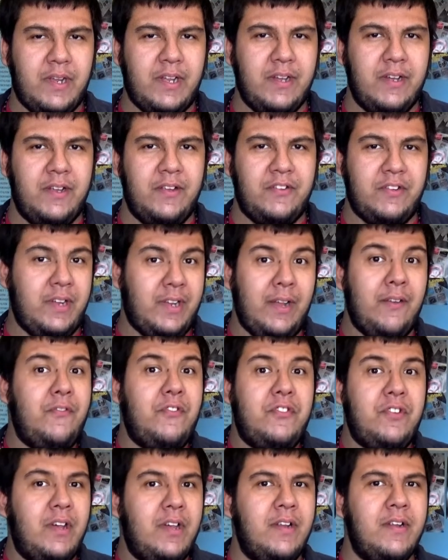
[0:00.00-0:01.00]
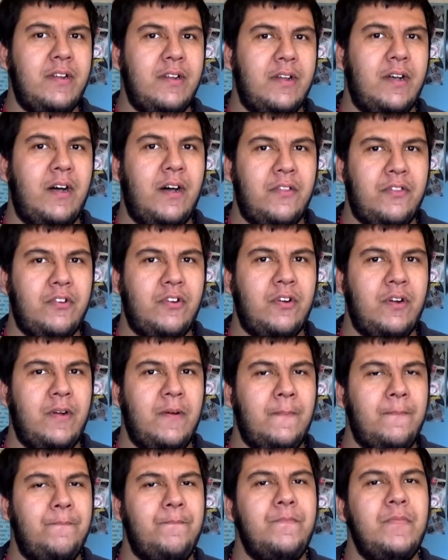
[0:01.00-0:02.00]
because like I've said in
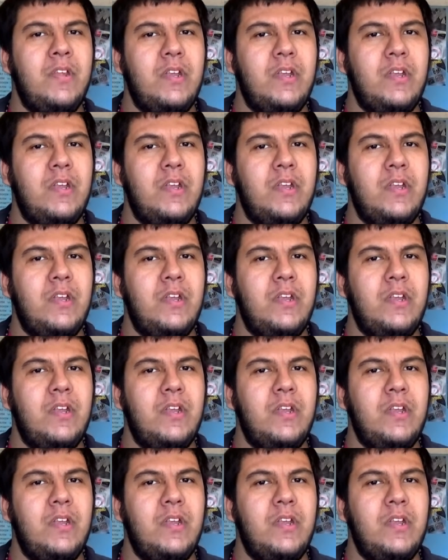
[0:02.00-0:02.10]
other